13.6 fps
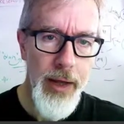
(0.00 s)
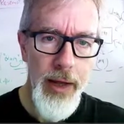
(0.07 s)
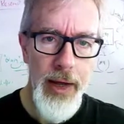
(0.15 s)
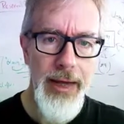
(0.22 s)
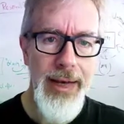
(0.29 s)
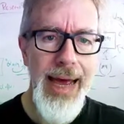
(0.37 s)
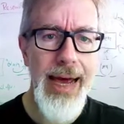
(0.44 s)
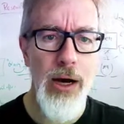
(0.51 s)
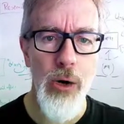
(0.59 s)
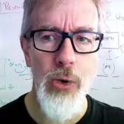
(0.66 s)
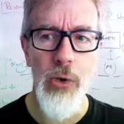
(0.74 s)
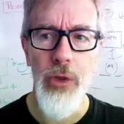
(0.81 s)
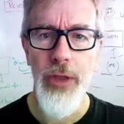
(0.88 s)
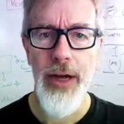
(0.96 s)
And
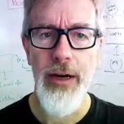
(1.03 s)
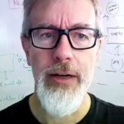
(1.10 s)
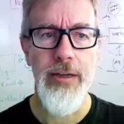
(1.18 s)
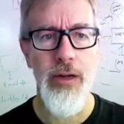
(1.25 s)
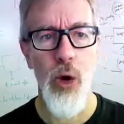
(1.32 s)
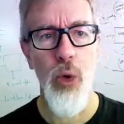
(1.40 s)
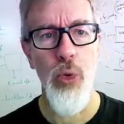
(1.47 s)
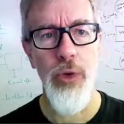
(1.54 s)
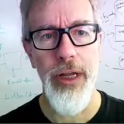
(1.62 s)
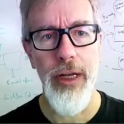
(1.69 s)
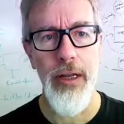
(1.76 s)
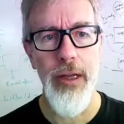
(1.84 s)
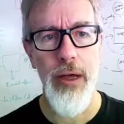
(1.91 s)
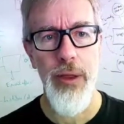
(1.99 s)
now there's
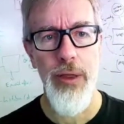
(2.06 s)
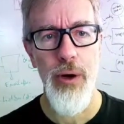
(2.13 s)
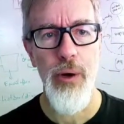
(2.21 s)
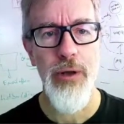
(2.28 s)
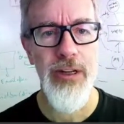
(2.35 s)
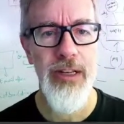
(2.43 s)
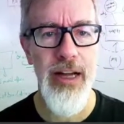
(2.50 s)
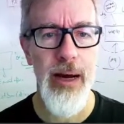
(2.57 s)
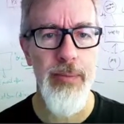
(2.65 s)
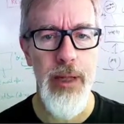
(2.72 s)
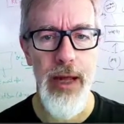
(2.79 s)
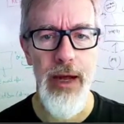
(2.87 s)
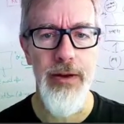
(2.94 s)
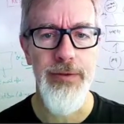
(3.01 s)
only the third step
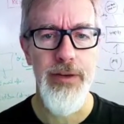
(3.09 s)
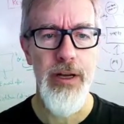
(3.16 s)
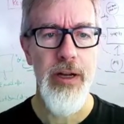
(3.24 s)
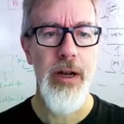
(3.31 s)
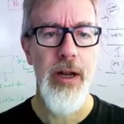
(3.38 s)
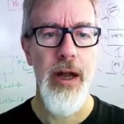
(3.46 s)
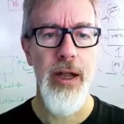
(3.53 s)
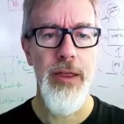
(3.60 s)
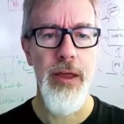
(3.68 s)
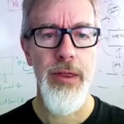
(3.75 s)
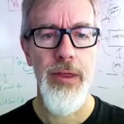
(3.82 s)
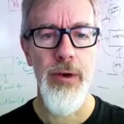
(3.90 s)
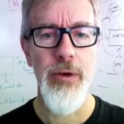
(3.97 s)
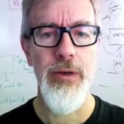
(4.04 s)
left. And the
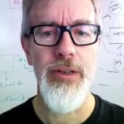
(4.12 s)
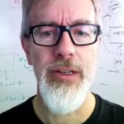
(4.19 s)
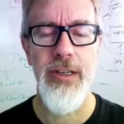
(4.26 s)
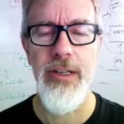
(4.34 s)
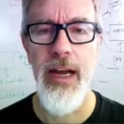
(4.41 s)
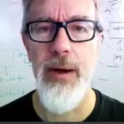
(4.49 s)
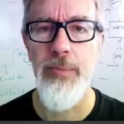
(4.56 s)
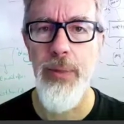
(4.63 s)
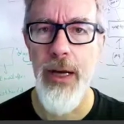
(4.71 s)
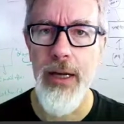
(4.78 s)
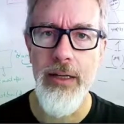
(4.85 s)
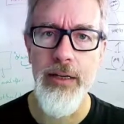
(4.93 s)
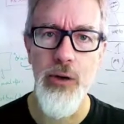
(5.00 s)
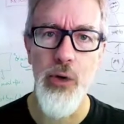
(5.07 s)
third step
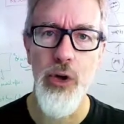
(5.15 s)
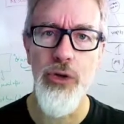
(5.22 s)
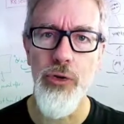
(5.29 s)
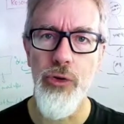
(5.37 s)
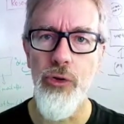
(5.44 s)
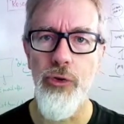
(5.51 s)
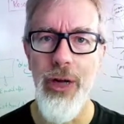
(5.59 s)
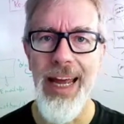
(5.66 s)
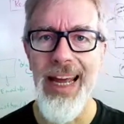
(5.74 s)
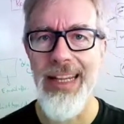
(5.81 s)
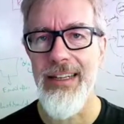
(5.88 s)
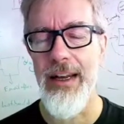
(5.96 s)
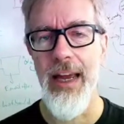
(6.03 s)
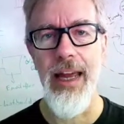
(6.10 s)
is going to
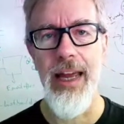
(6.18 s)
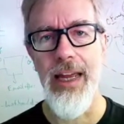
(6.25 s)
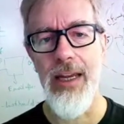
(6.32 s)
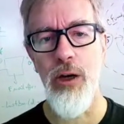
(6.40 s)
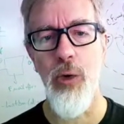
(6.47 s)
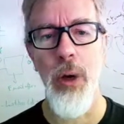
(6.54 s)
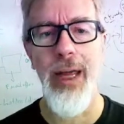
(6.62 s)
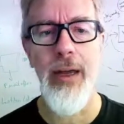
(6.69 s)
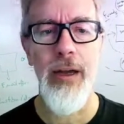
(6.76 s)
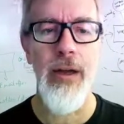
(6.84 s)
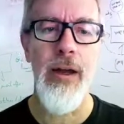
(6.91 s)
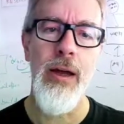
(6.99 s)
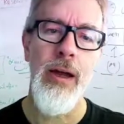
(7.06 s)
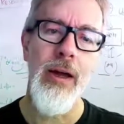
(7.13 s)
create a quick
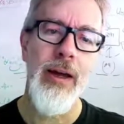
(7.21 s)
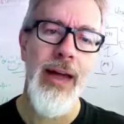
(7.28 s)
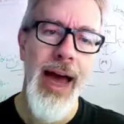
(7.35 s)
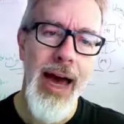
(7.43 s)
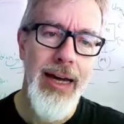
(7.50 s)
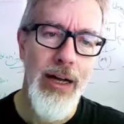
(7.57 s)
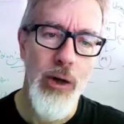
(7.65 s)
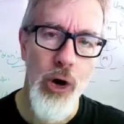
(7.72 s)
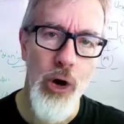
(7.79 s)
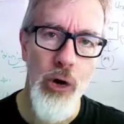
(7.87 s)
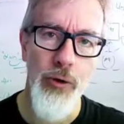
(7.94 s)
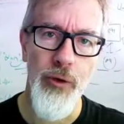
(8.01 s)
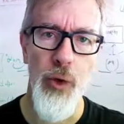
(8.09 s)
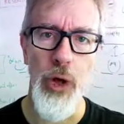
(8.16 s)

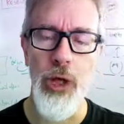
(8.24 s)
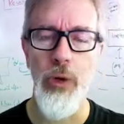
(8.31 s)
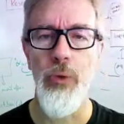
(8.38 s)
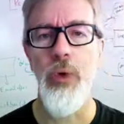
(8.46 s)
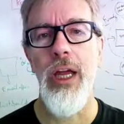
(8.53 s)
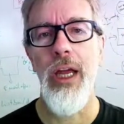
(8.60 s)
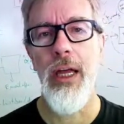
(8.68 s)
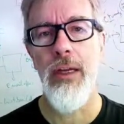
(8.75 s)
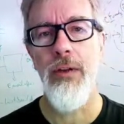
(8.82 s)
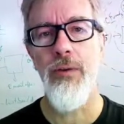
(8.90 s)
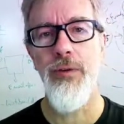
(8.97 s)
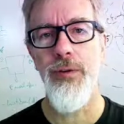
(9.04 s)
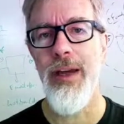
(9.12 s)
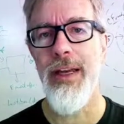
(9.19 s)
catalog for you in
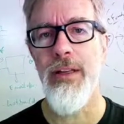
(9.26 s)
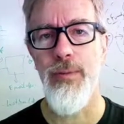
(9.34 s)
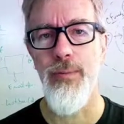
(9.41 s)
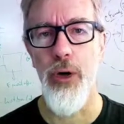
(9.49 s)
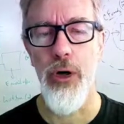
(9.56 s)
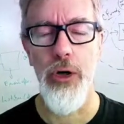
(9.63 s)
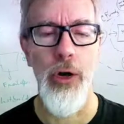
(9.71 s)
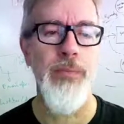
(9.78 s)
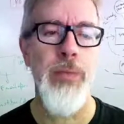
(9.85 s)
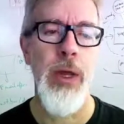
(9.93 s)
Facebook.